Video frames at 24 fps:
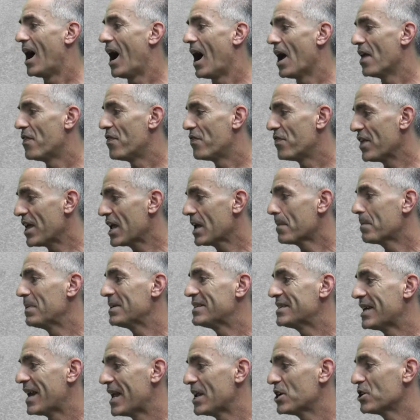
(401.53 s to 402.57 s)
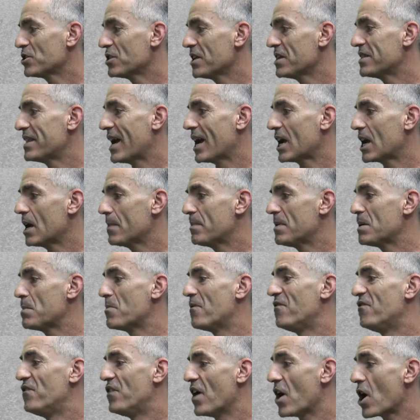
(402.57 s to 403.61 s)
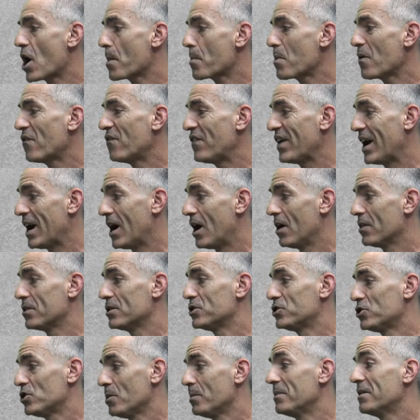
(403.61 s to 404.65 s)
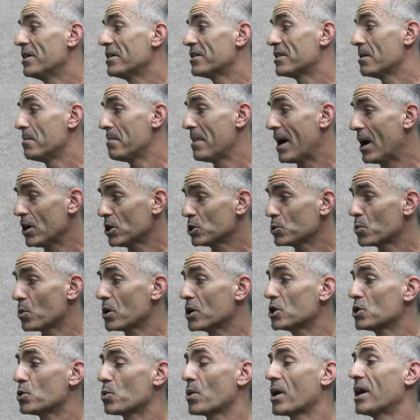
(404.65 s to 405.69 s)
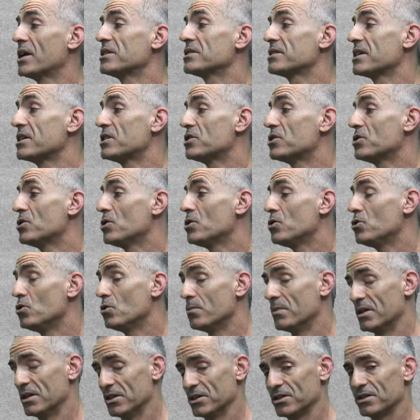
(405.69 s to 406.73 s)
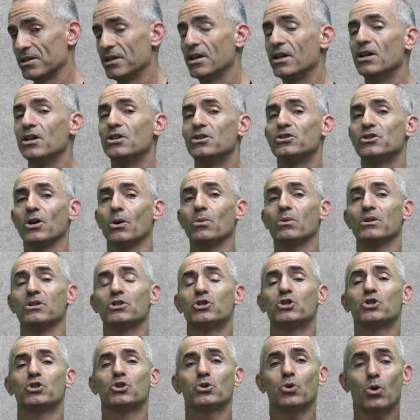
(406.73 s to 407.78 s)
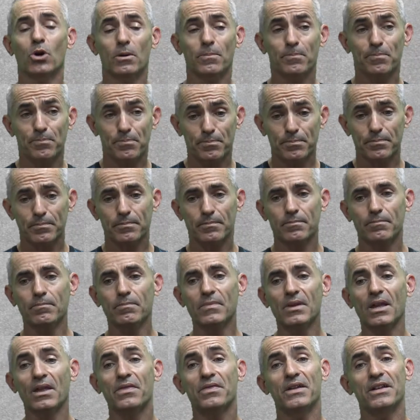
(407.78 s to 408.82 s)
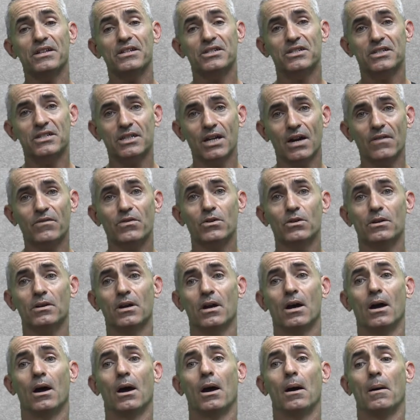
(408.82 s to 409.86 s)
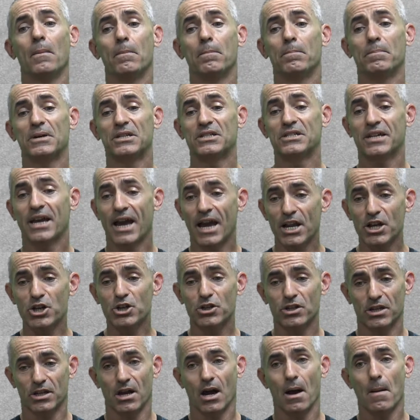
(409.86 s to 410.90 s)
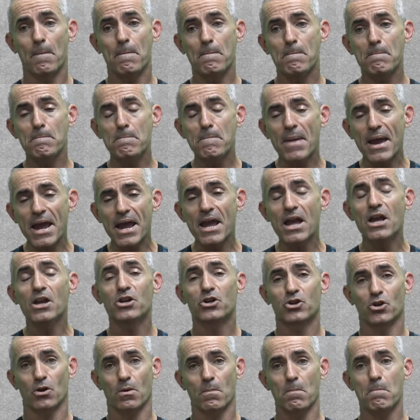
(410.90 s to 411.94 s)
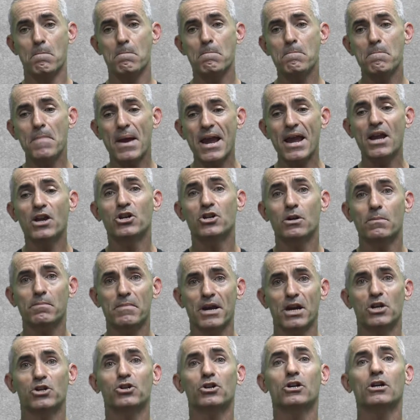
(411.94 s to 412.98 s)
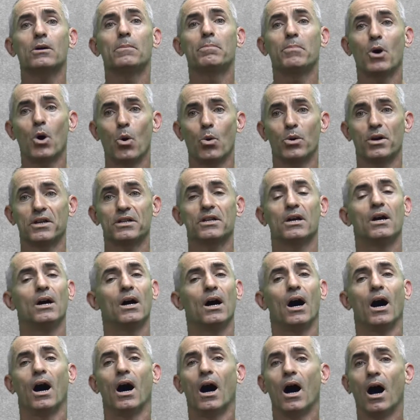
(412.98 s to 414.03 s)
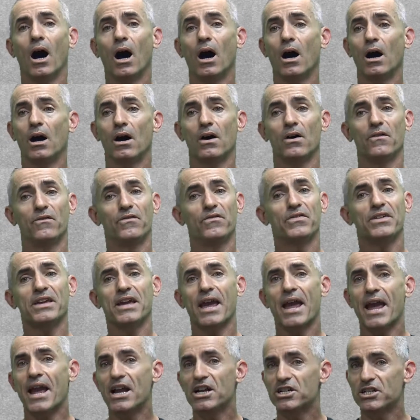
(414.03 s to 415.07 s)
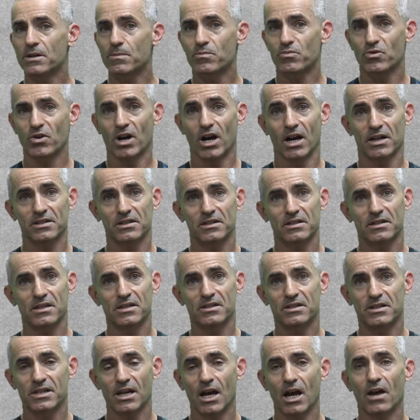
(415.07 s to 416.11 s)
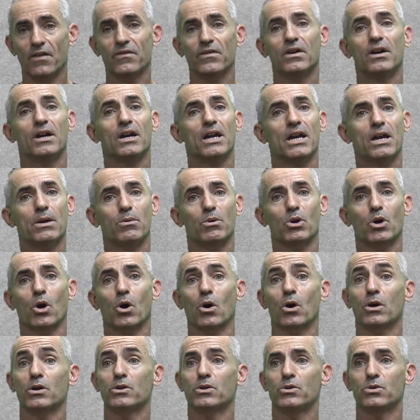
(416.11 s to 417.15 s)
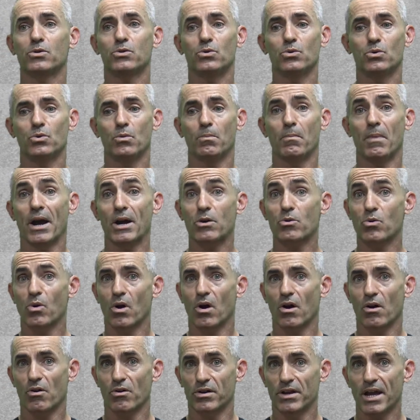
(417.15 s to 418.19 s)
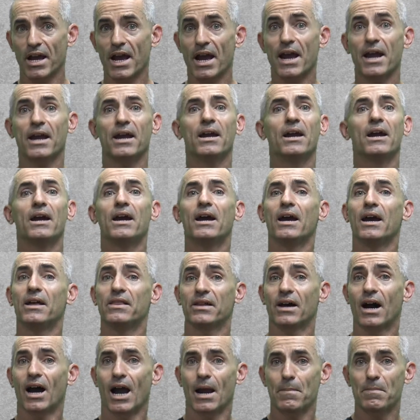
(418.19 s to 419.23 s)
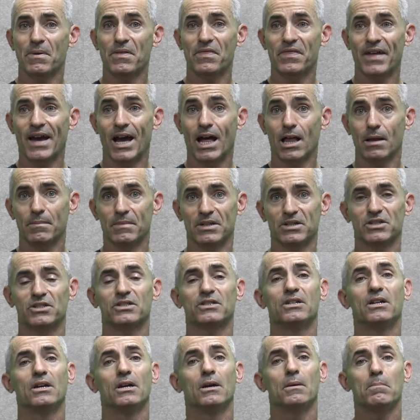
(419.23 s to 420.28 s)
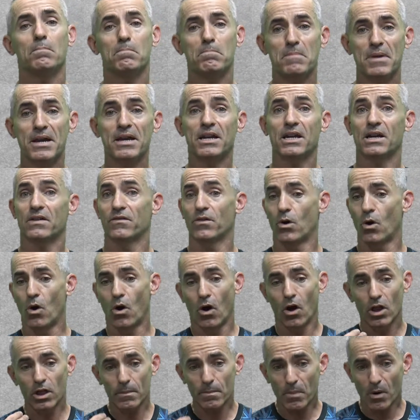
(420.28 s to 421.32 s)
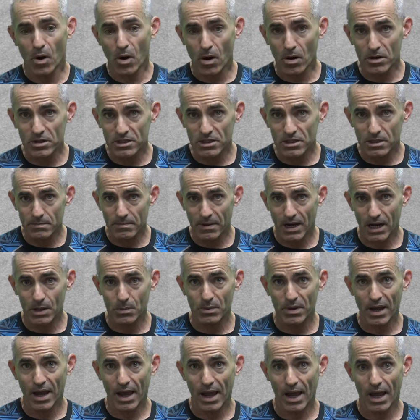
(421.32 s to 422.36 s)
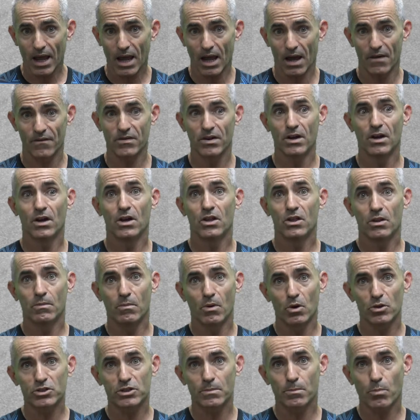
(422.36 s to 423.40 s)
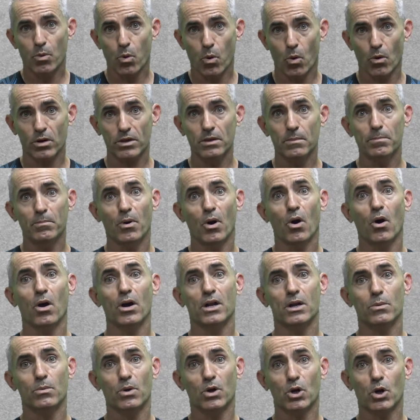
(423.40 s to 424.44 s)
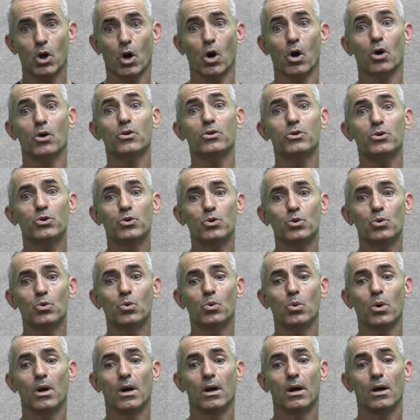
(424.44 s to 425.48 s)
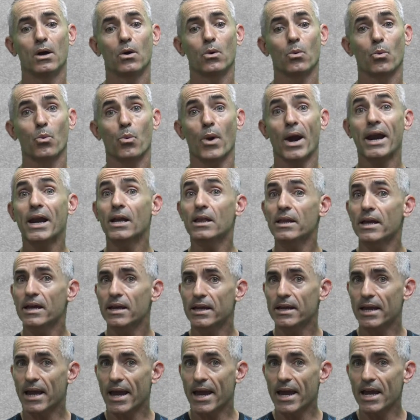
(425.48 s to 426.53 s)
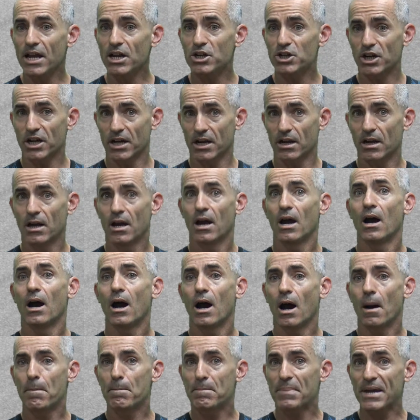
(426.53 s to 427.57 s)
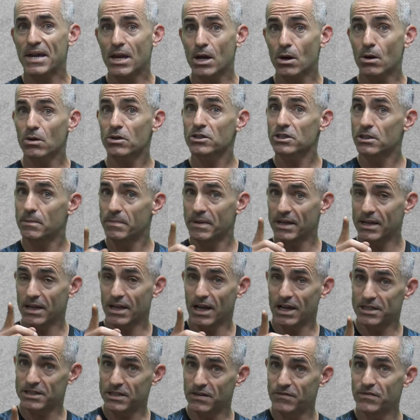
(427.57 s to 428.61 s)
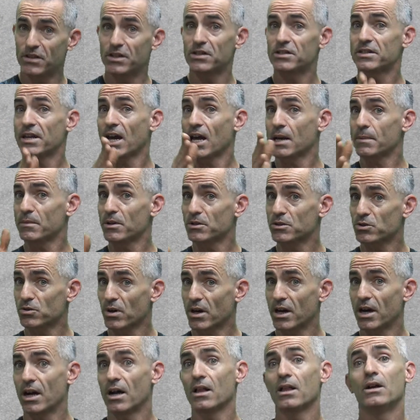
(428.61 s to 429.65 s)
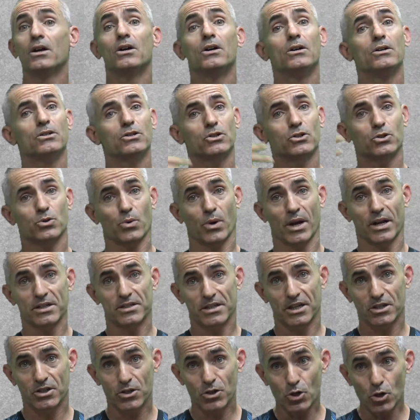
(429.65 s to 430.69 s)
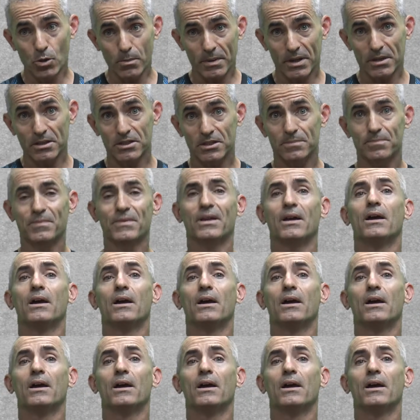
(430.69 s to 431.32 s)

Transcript: I think potentially that could be very profound, assuming that the mouse work translates to humans. So in short, they discovered potentially a major, major, major component of the aging process itself in regard to microRNA and the hypothalamus. Meaning, of all the parts body we have, the most important part in regard to regulating aging appears to be, as if this animal trial translates to humans,